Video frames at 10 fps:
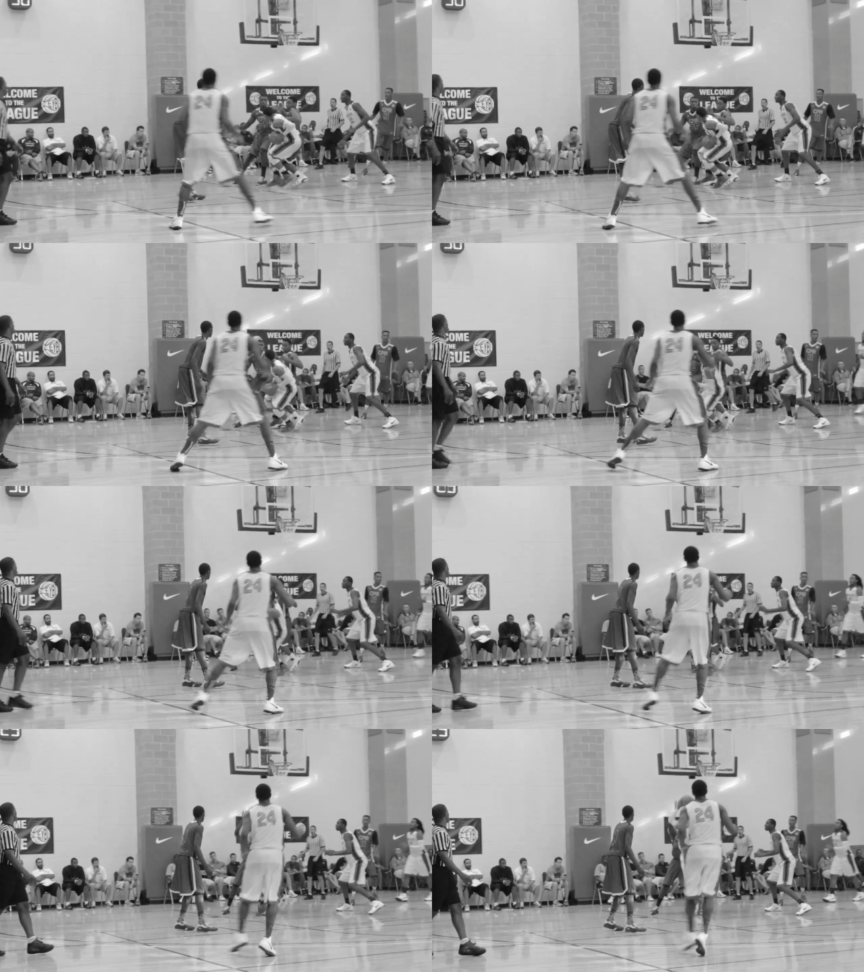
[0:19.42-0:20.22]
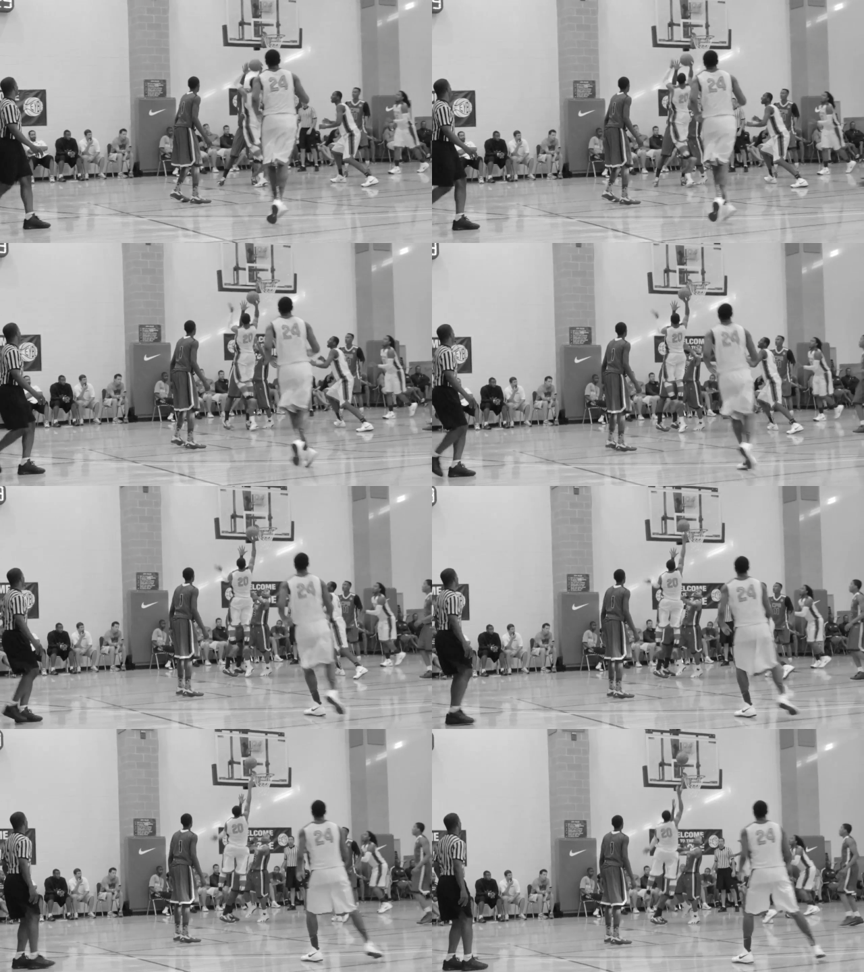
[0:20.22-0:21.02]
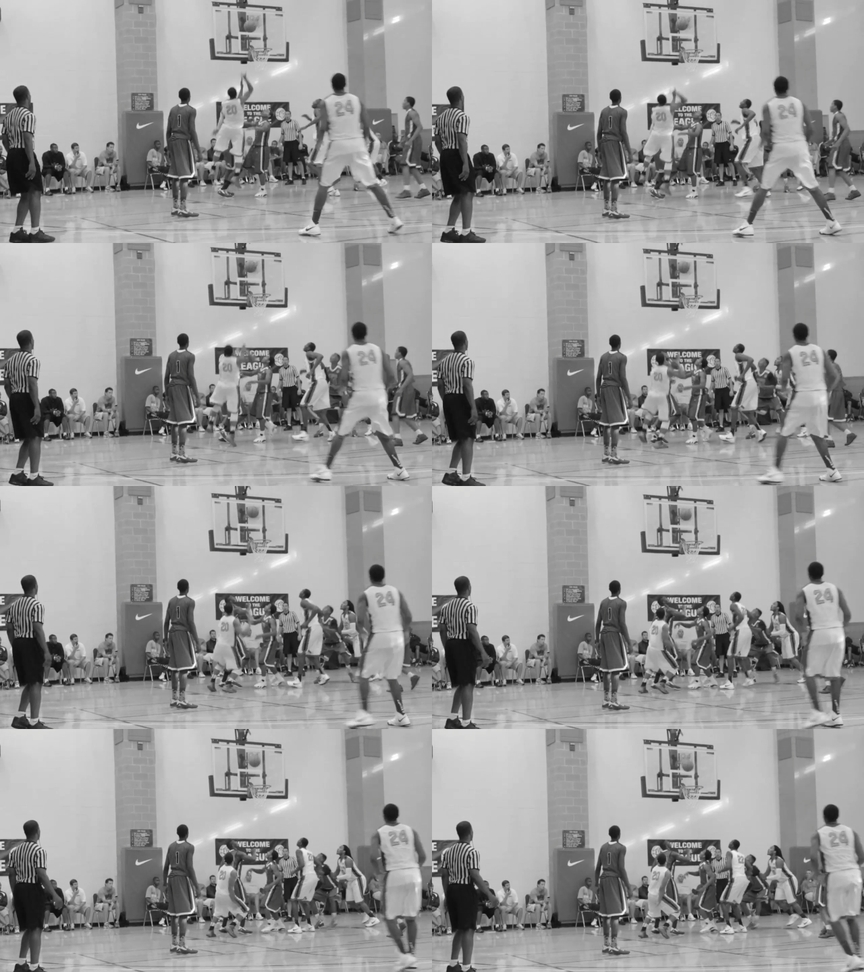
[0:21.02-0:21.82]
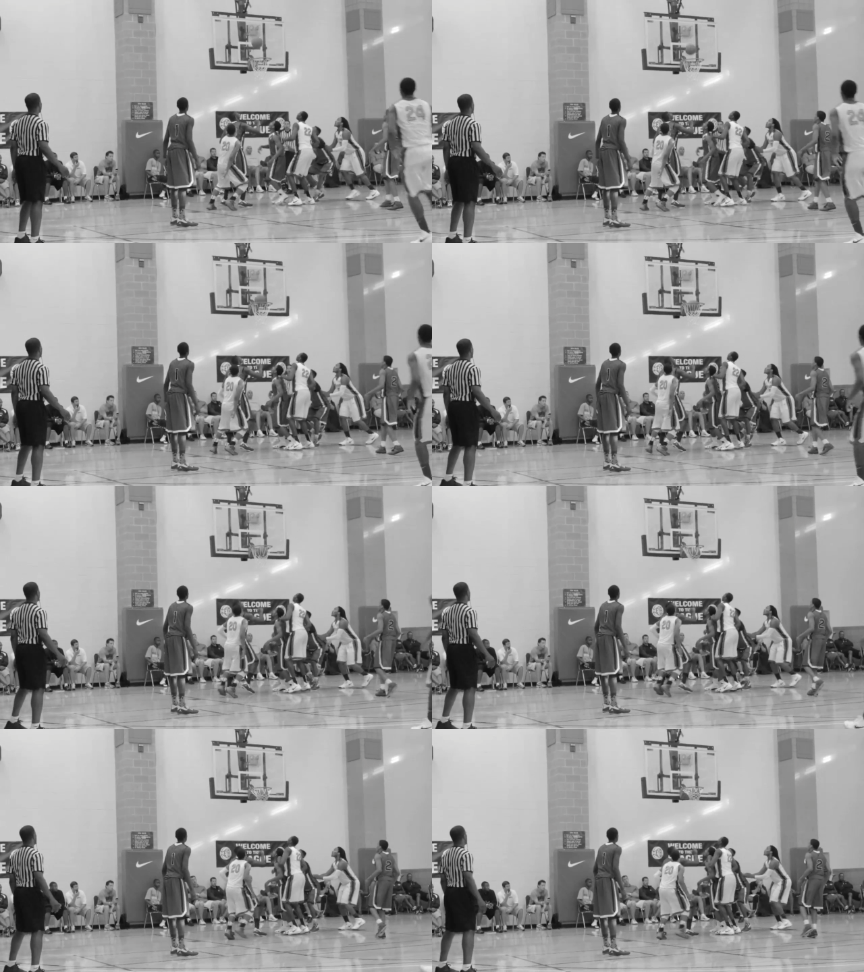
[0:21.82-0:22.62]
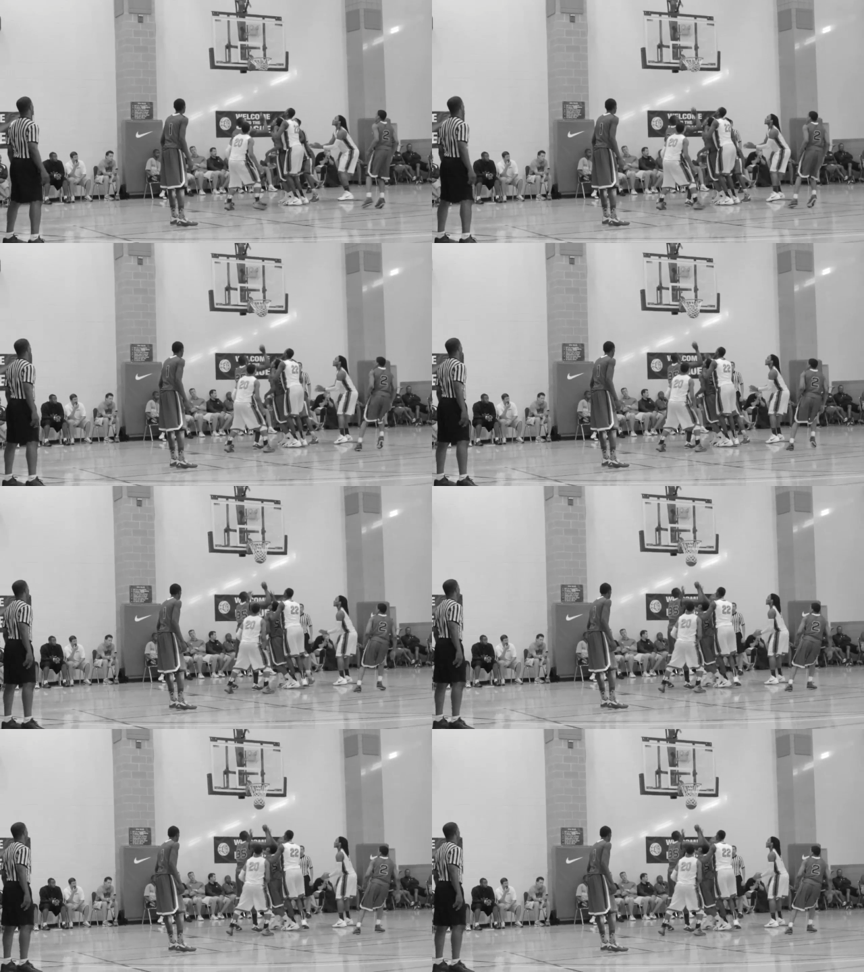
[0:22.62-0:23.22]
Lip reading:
(no speaker visible)